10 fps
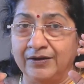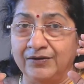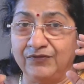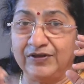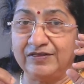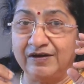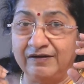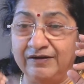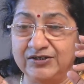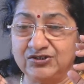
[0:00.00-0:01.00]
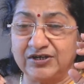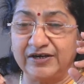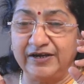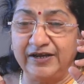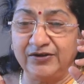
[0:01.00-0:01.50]
with the
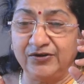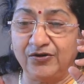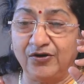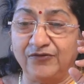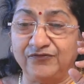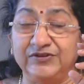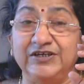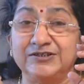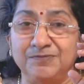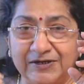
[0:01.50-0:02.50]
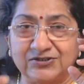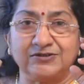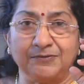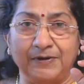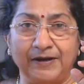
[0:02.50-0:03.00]
understanding of this
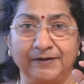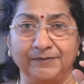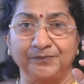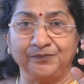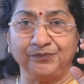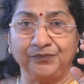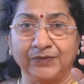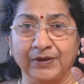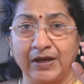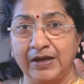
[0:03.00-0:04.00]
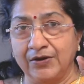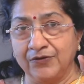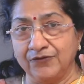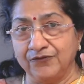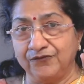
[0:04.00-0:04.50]
master plan.
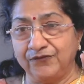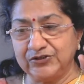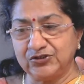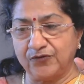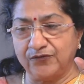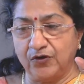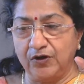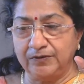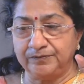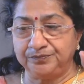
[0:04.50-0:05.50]
First of all,